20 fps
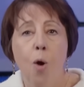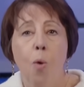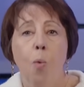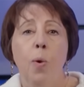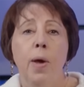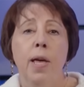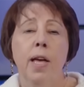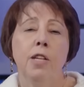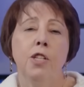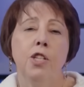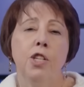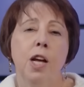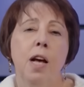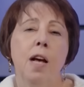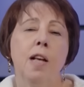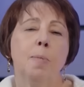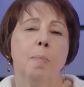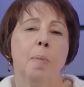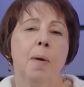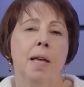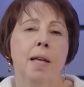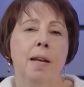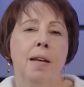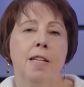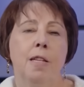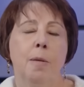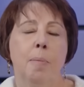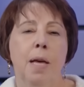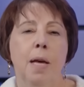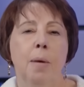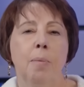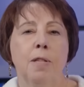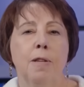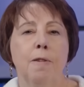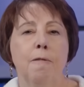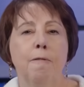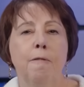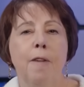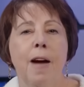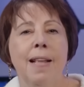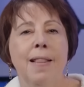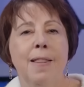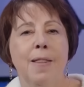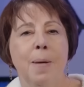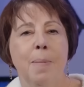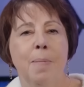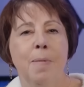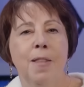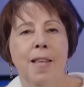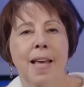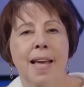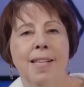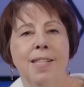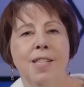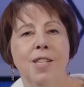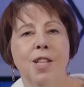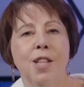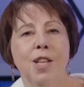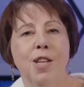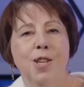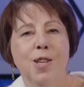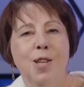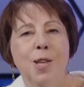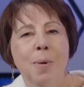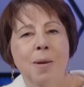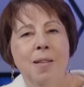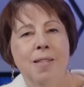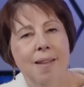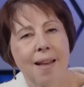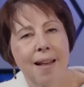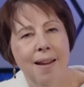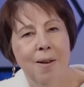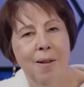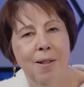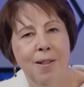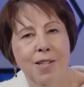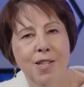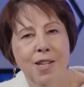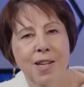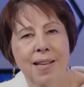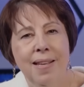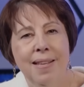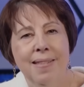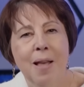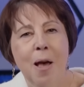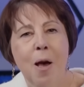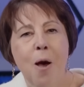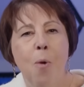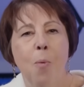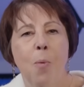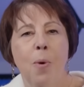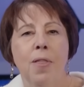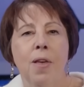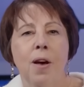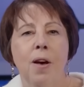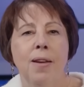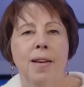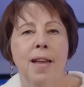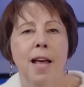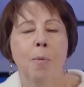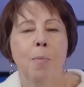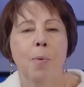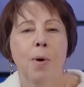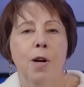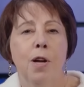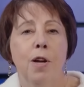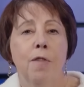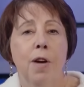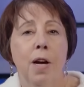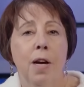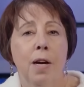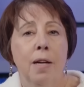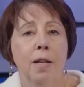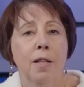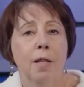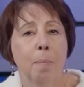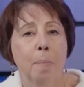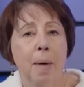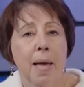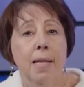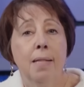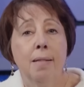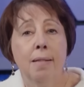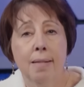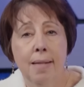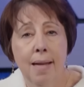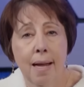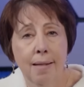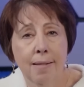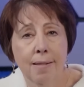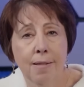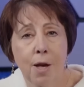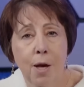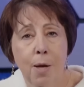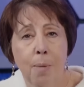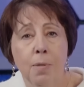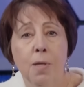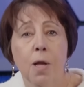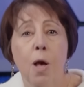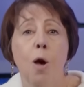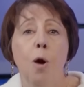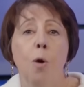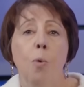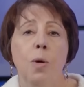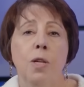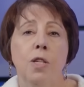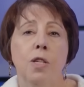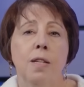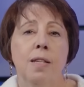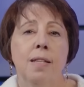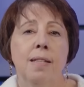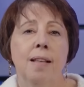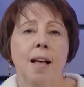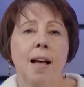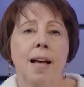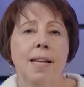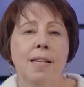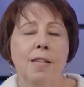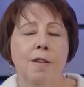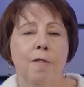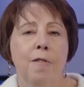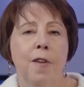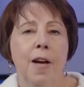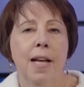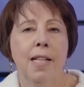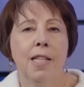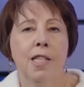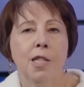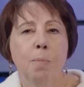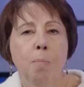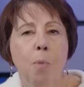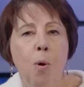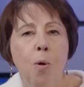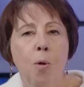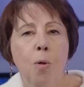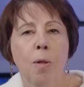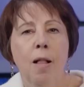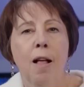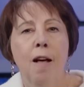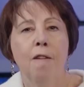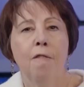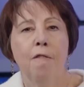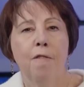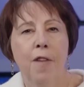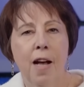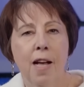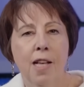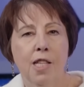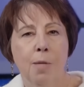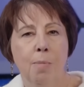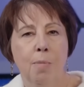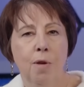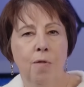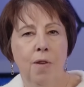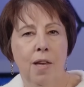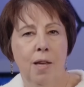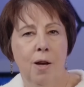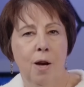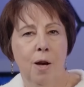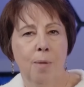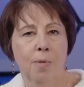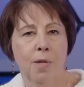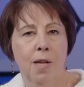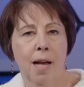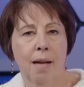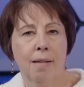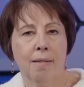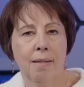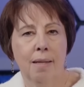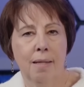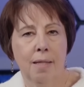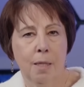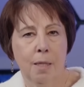we are just beginning to be able to find them thanks to the newest technologies with our network of Earth based telescopes, which are designed to find small, fast moving objects in